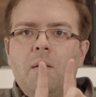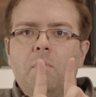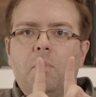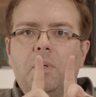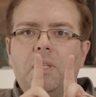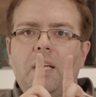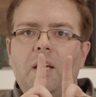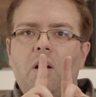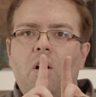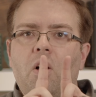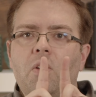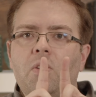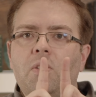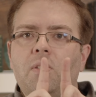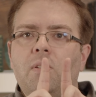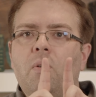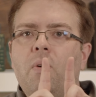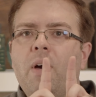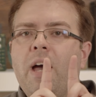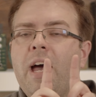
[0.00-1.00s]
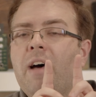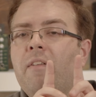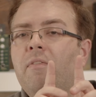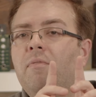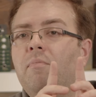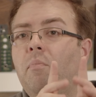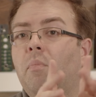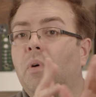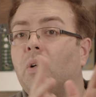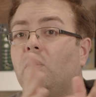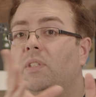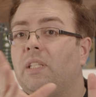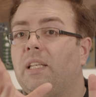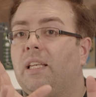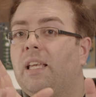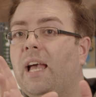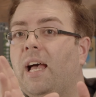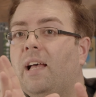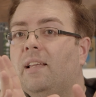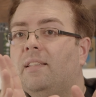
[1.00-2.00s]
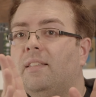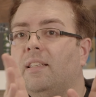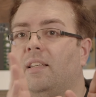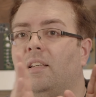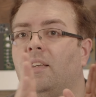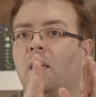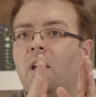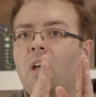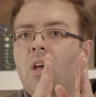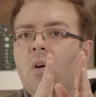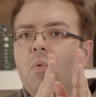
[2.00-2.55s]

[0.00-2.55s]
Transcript: but they also have multicasting,